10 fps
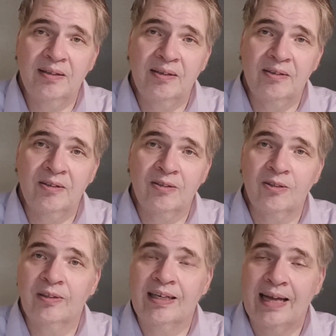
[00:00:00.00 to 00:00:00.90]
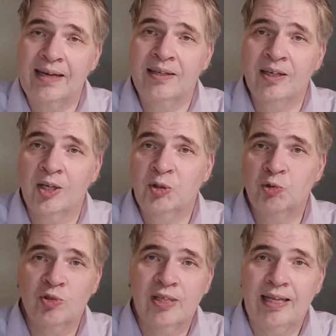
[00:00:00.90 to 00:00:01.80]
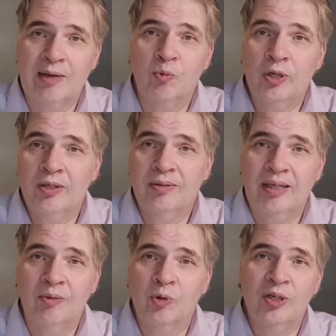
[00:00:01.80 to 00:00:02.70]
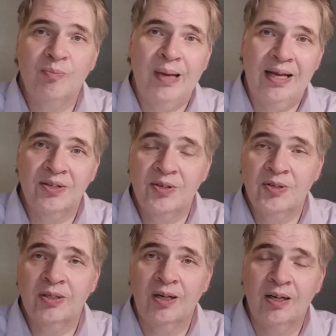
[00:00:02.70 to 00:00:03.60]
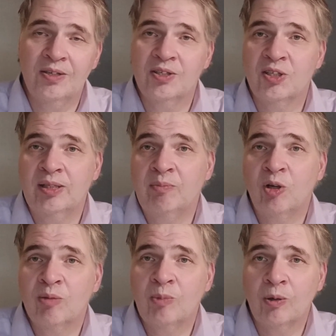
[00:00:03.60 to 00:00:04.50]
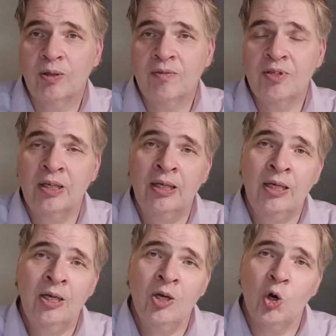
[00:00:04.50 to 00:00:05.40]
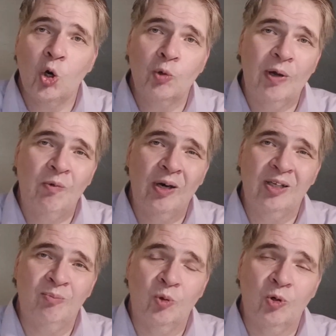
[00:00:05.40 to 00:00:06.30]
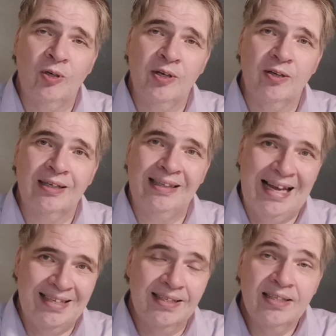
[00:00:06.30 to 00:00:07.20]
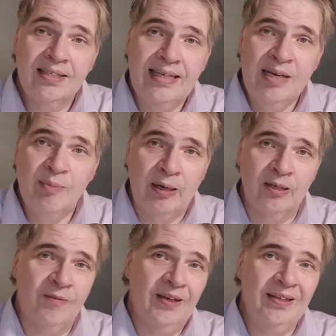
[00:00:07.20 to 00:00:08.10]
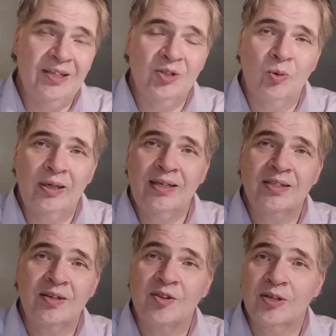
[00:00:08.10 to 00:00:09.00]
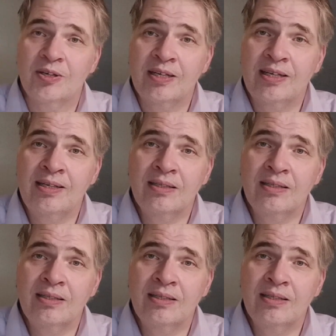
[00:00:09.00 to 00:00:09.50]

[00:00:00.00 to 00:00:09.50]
early 1900s, was that like wooden passenger cars and steam locomotives? Or do I want a more your classic steam era of the 1920s and 30s,